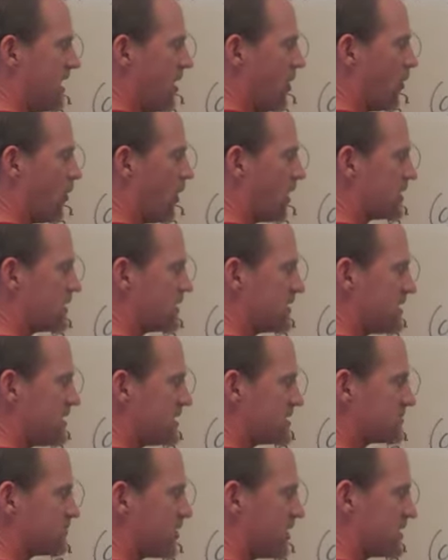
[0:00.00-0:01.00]
One of
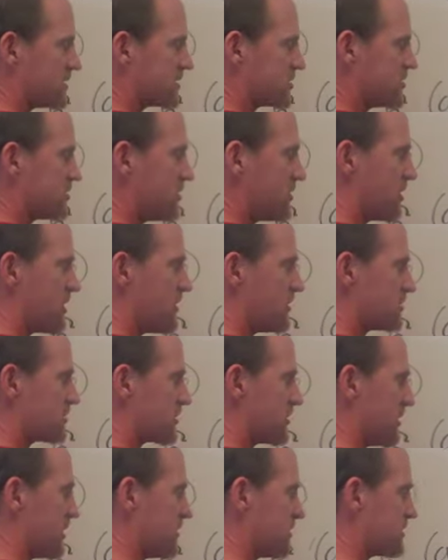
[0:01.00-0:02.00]
these plus 2 of those
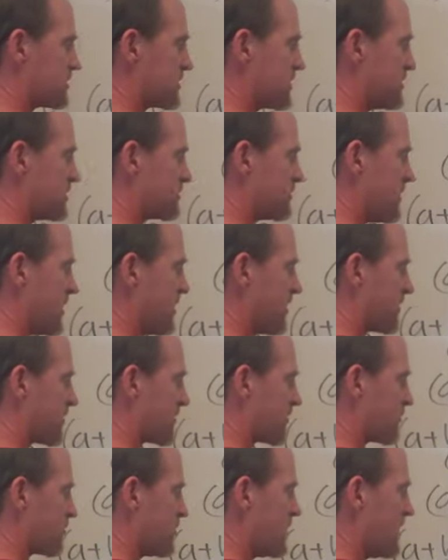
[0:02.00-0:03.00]
critters gives me
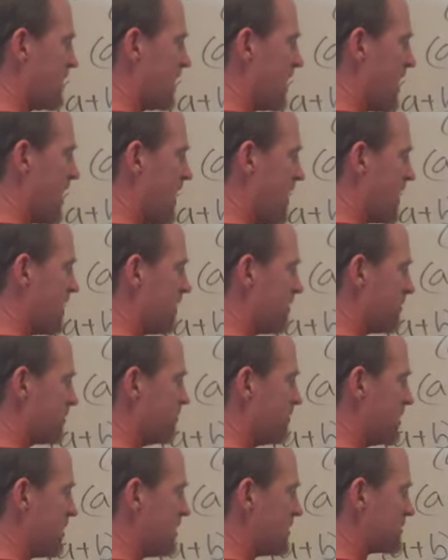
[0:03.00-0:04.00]
3 a
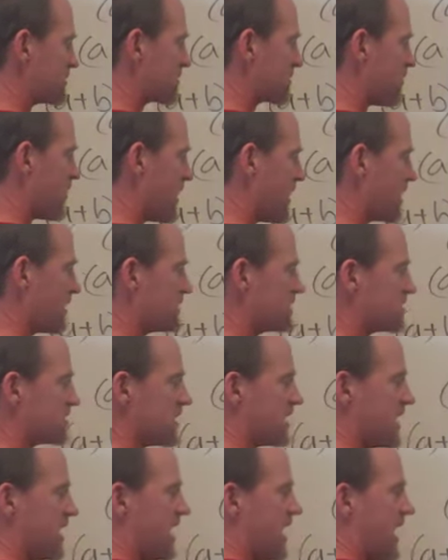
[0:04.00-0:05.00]
b squareds,
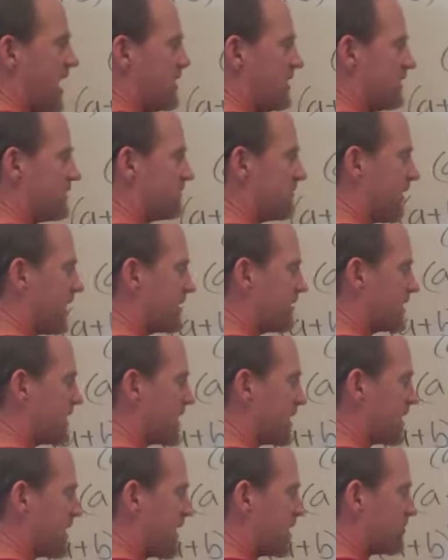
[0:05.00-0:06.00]
and then finally
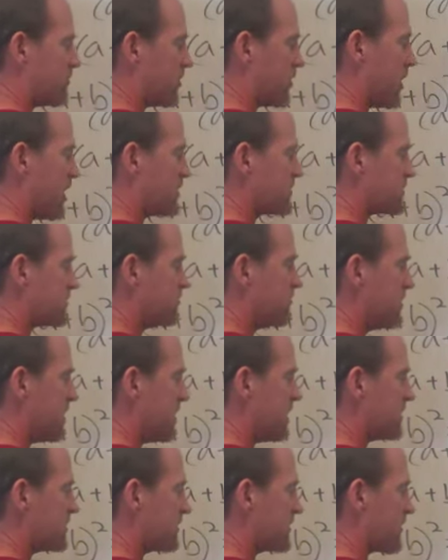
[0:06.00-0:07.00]
I get plus
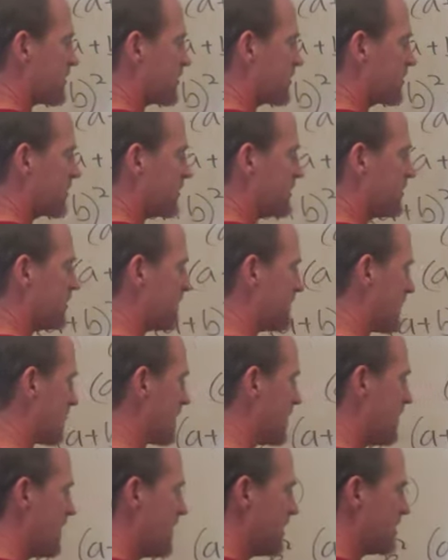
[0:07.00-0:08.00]
b to the third.
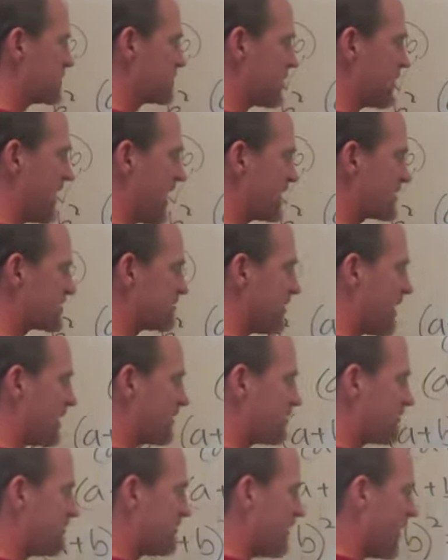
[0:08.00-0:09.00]
So that's my
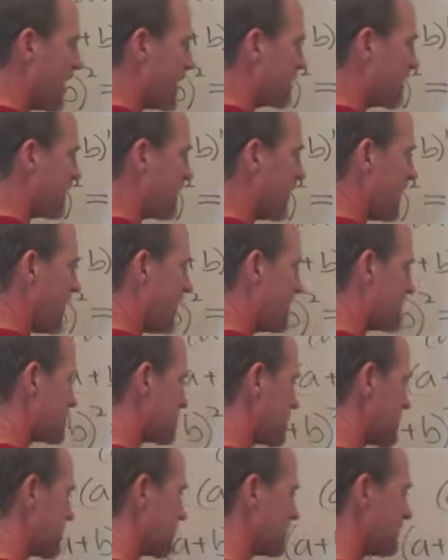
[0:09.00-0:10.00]
final
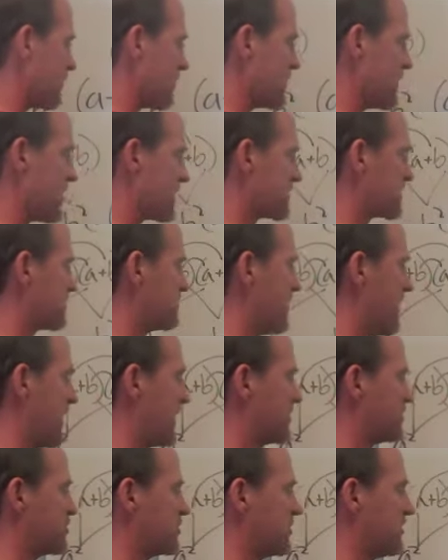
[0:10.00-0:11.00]
answer for the
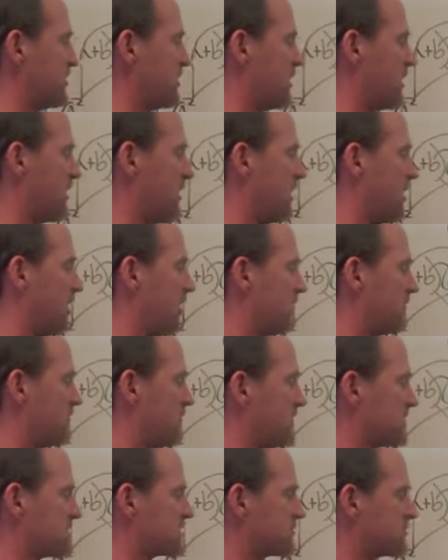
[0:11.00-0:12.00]
expansion of
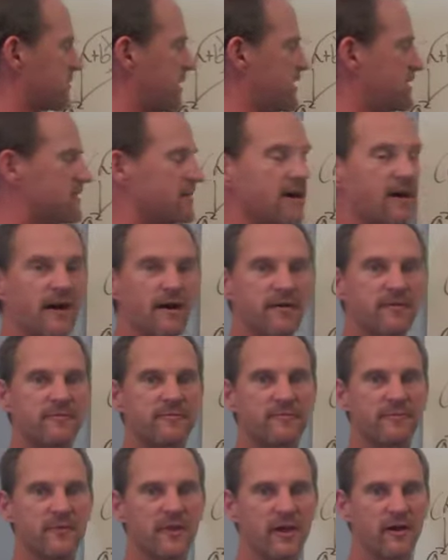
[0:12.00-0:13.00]
this right there.
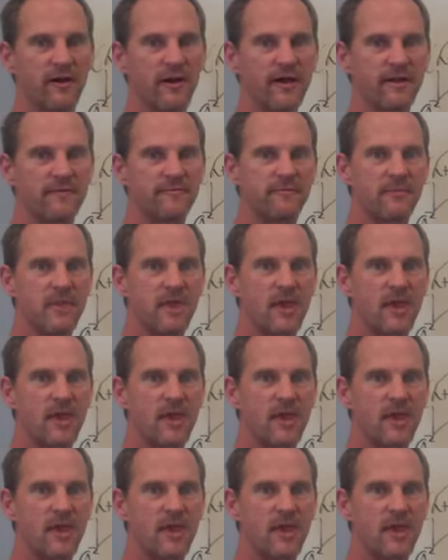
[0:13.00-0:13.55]
All right?